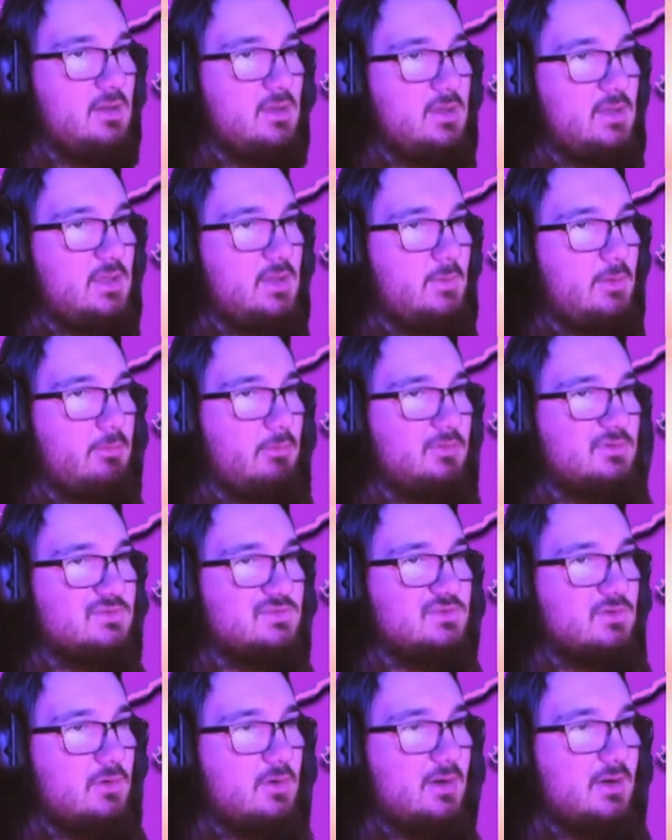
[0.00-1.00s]
Hey, we
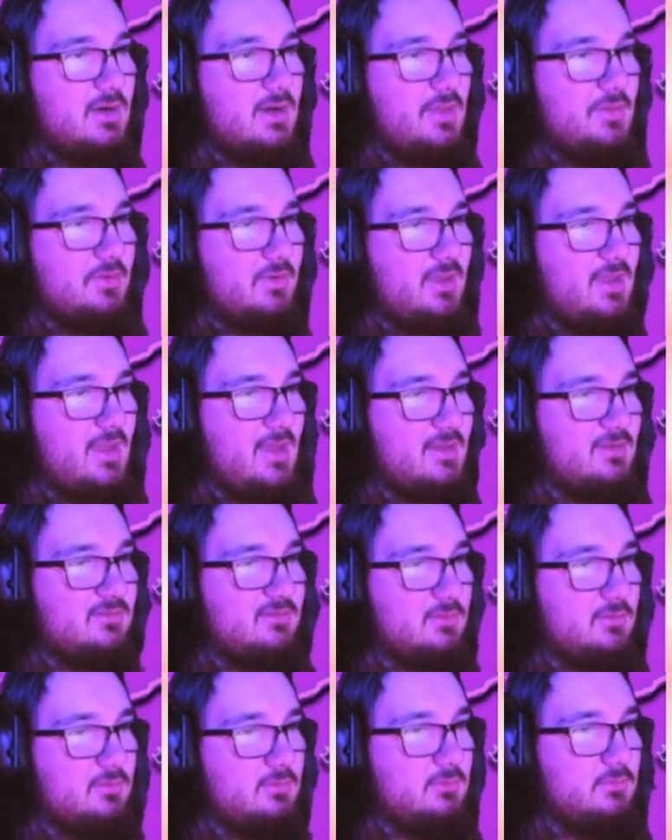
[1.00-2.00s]
restored another
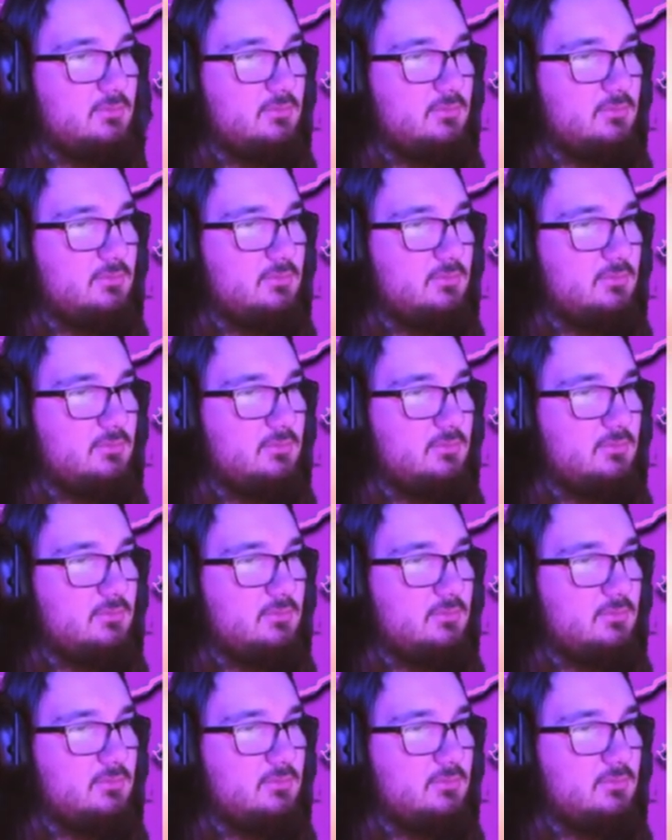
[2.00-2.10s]
castle.